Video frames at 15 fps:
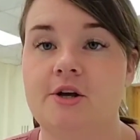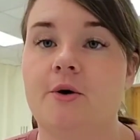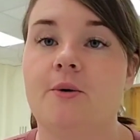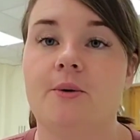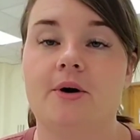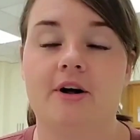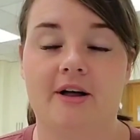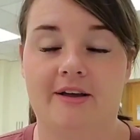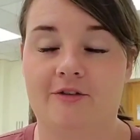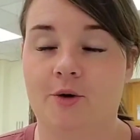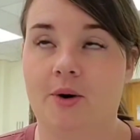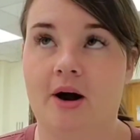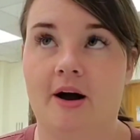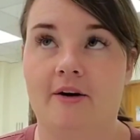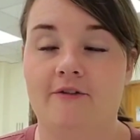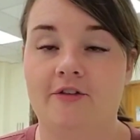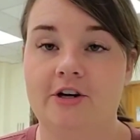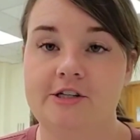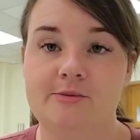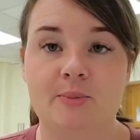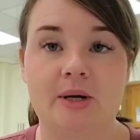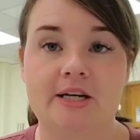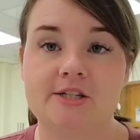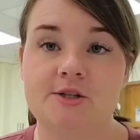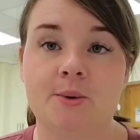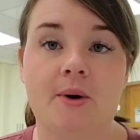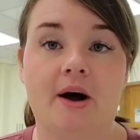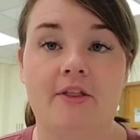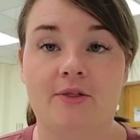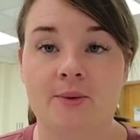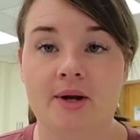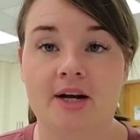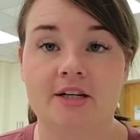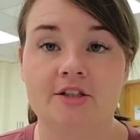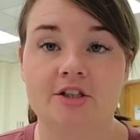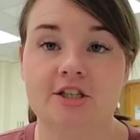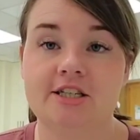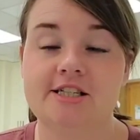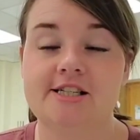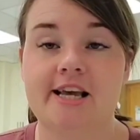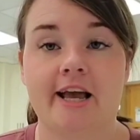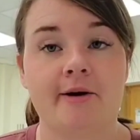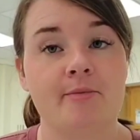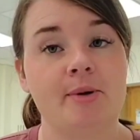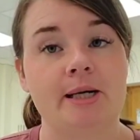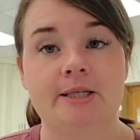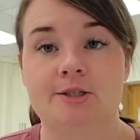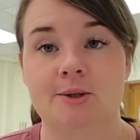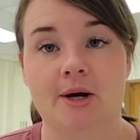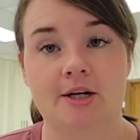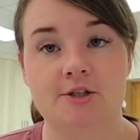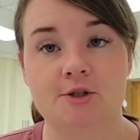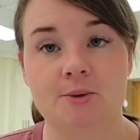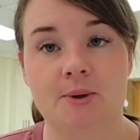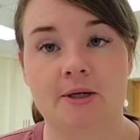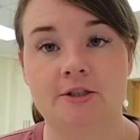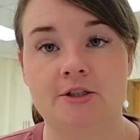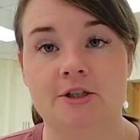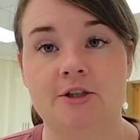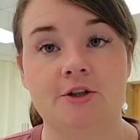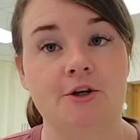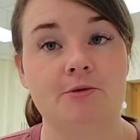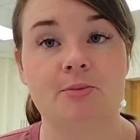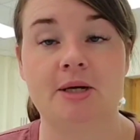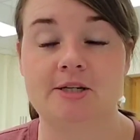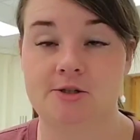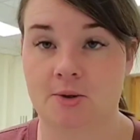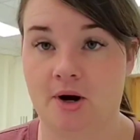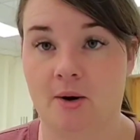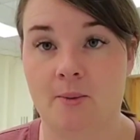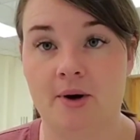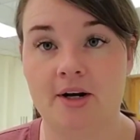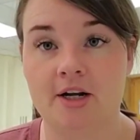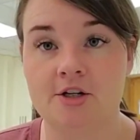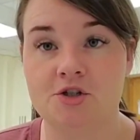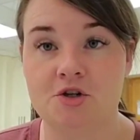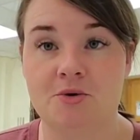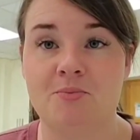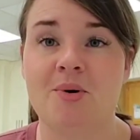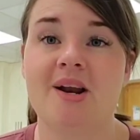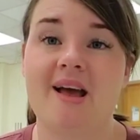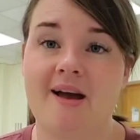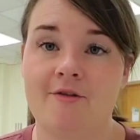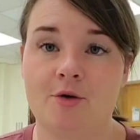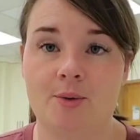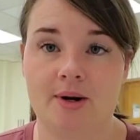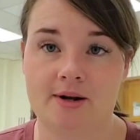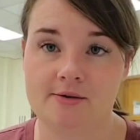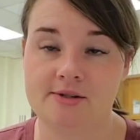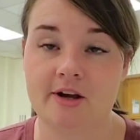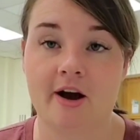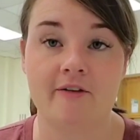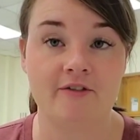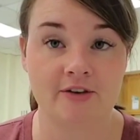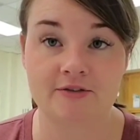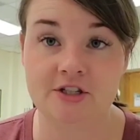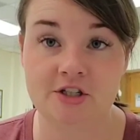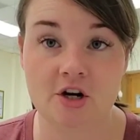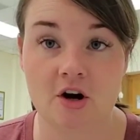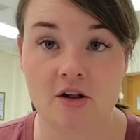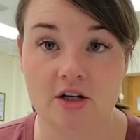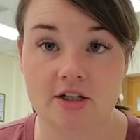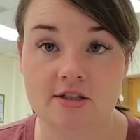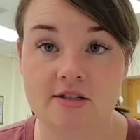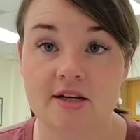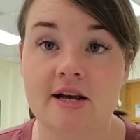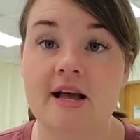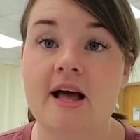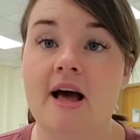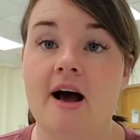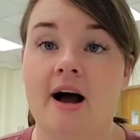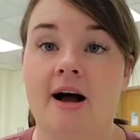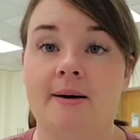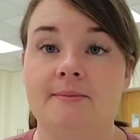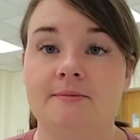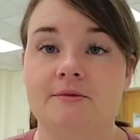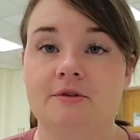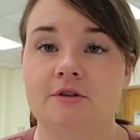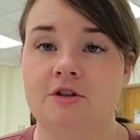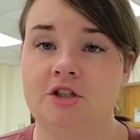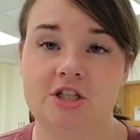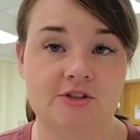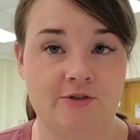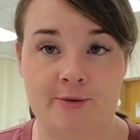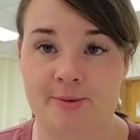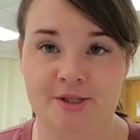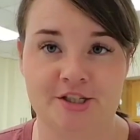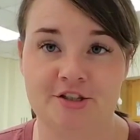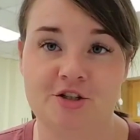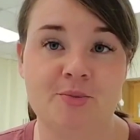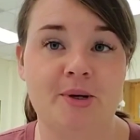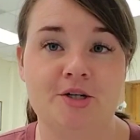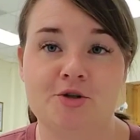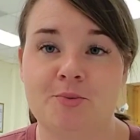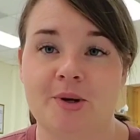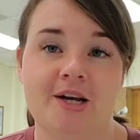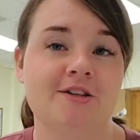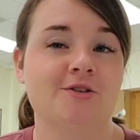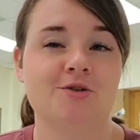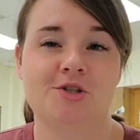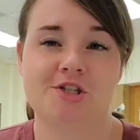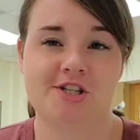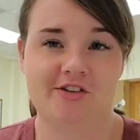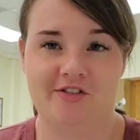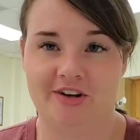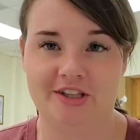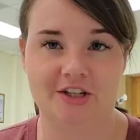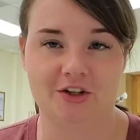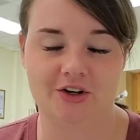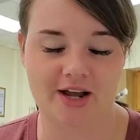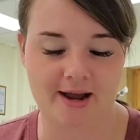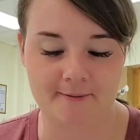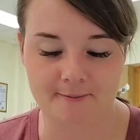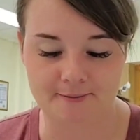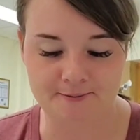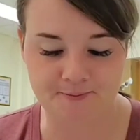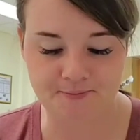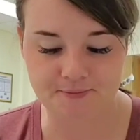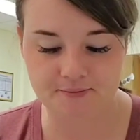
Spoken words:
So if you got first place, you got $300, second place, you got $200, third place, you got $100, but everyone else got $50 just for participation because it was just a fun little game.